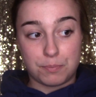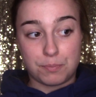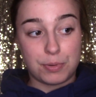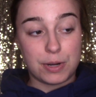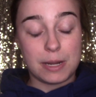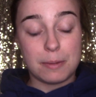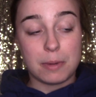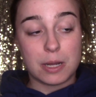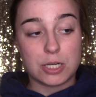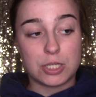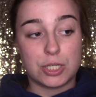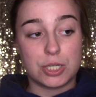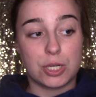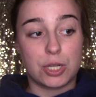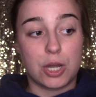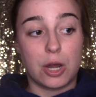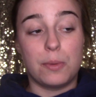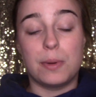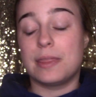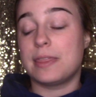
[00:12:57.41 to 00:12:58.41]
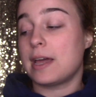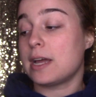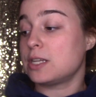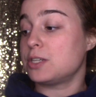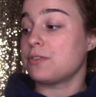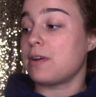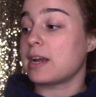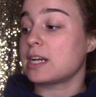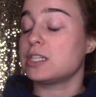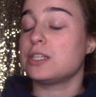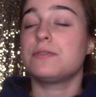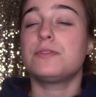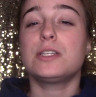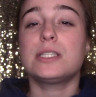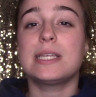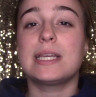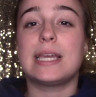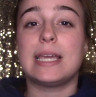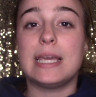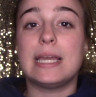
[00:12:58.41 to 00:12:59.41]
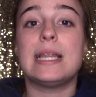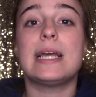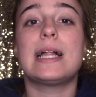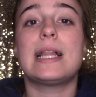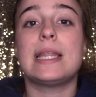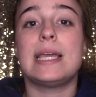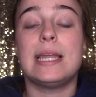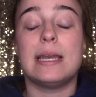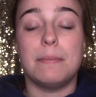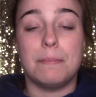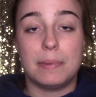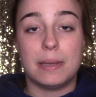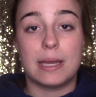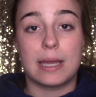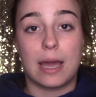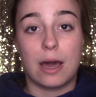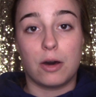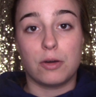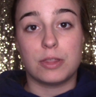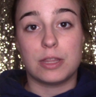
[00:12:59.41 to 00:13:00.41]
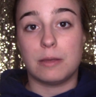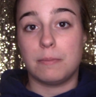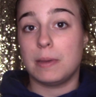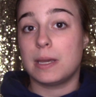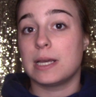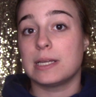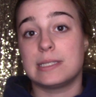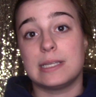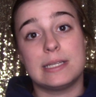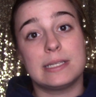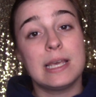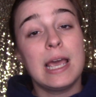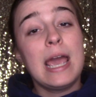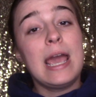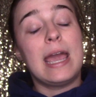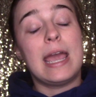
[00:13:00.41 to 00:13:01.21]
pretty much go in that direction of just like eating clean and being healthy, because it's